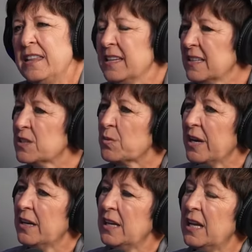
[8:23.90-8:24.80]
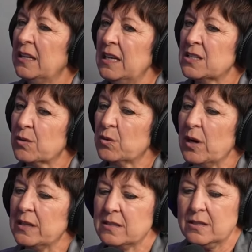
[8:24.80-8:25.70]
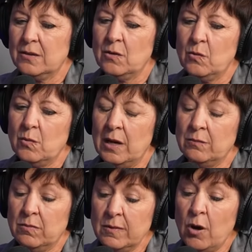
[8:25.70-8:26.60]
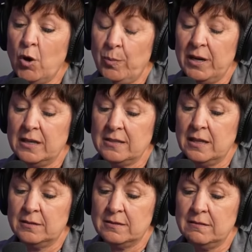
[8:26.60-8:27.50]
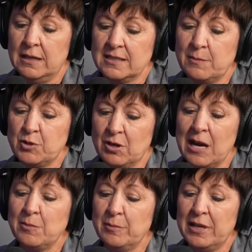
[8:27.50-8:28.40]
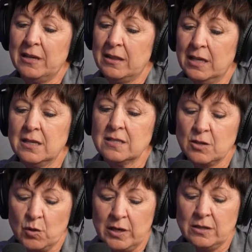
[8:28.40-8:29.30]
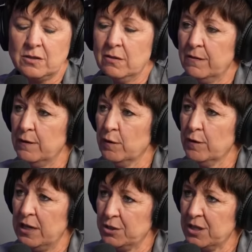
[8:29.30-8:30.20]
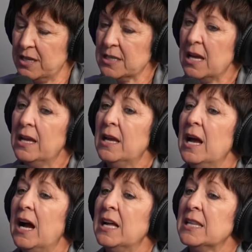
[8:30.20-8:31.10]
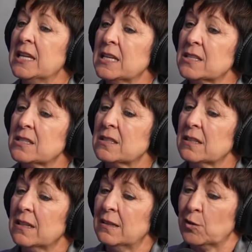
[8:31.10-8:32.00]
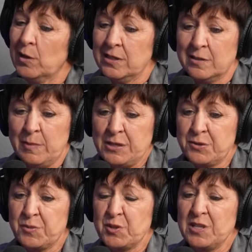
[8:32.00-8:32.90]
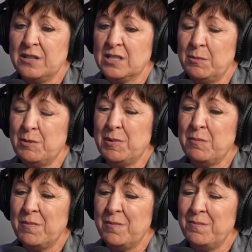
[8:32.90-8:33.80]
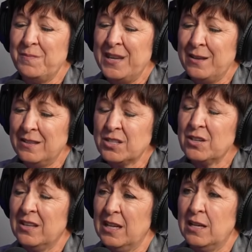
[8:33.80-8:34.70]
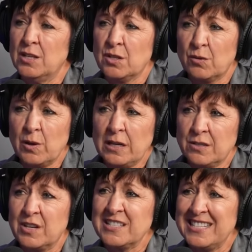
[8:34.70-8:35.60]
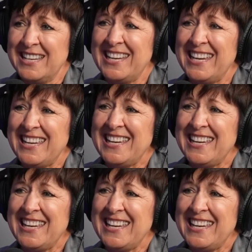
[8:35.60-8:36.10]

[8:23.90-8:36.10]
I think that's right. And it's a credit to, I hope, and I accept your compliment, I think it is a credit to the Fever franchise. I think it's a credit to Pacer Sports and Entertainment, but in addition to that, it's a credit to our city.